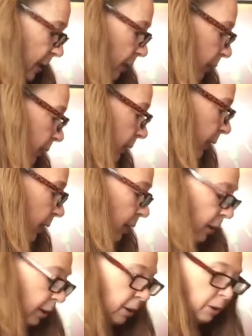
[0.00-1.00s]
salt.
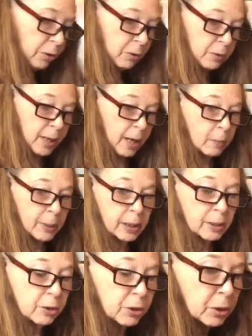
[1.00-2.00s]
So now we
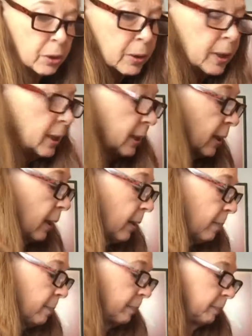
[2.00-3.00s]
could stir this
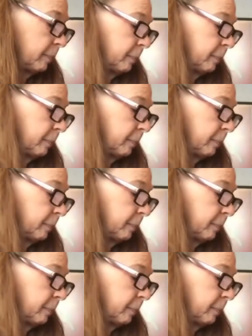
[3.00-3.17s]
up.